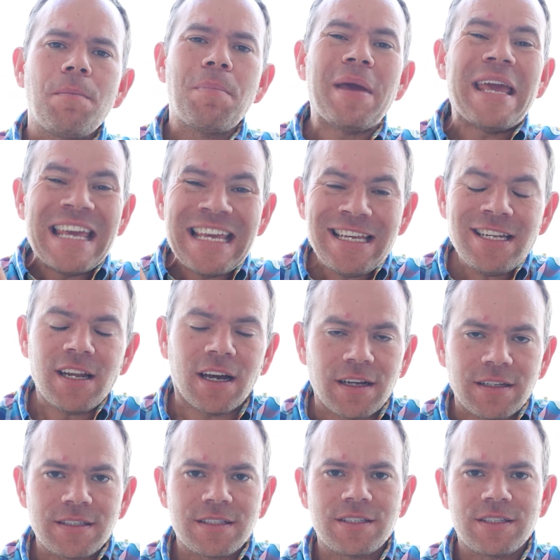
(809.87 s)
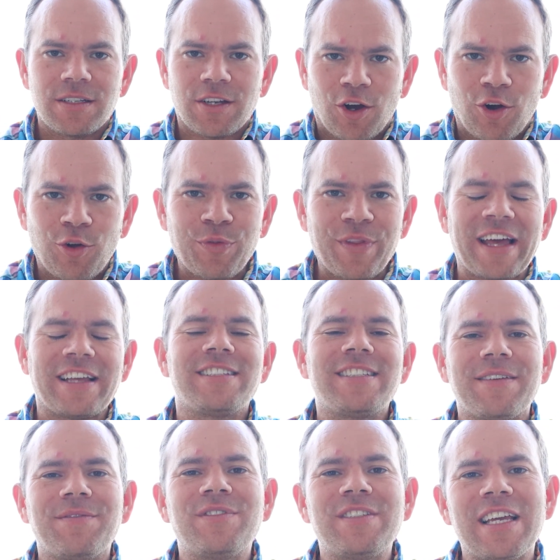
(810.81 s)
peanuts on that
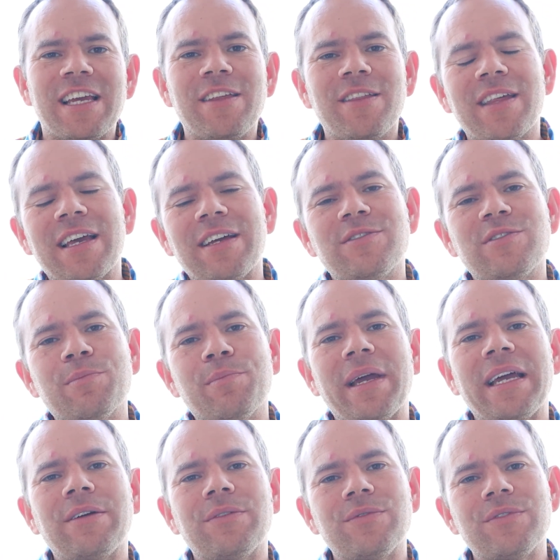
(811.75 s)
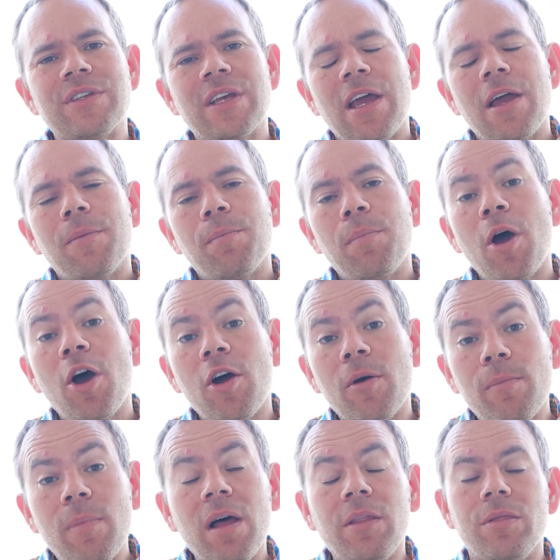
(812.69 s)
£78,000
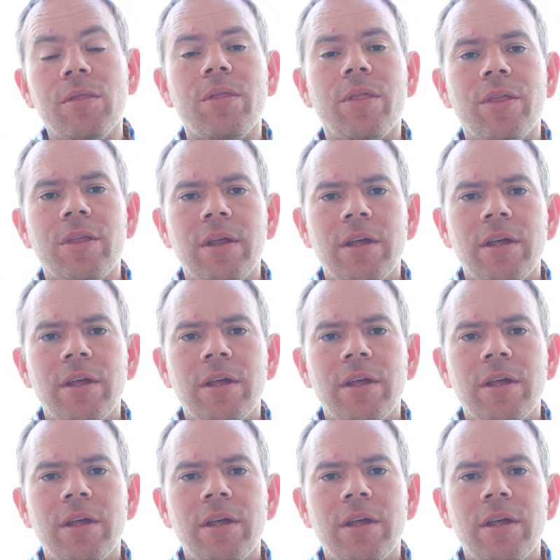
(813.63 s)
per month,